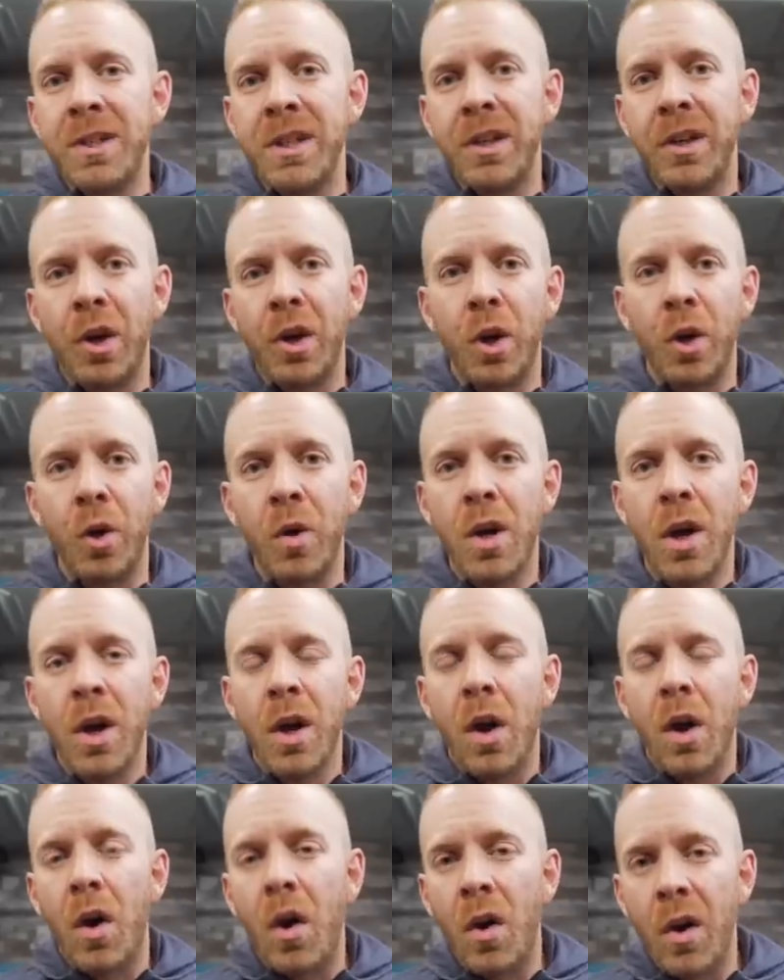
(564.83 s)
to go
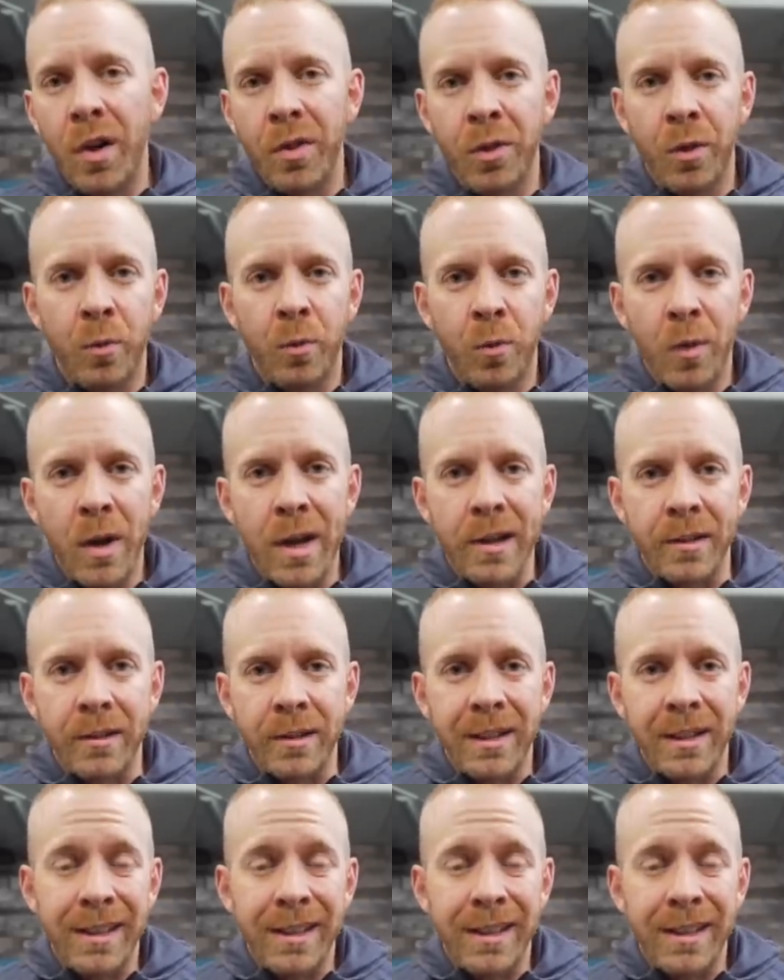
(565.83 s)
on the run.